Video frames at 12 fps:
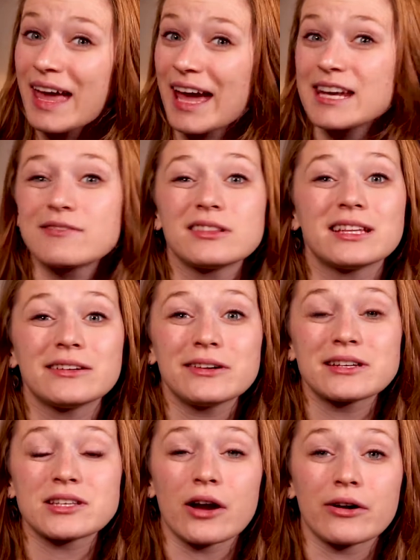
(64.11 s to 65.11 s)
And if the
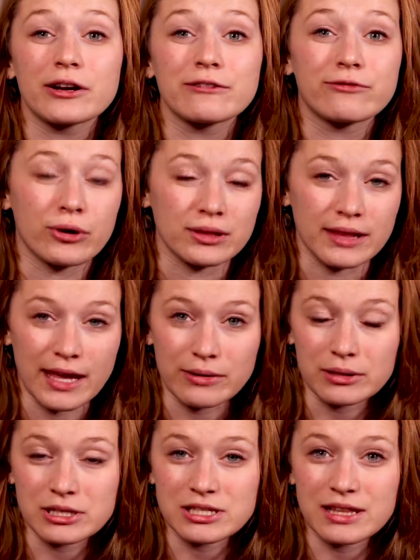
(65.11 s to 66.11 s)
lyrics are in a foreign
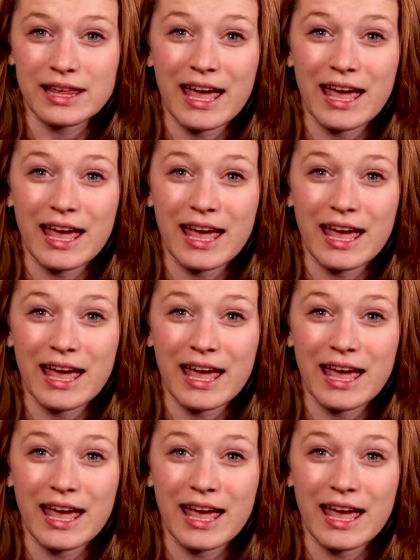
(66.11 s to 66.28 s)
language,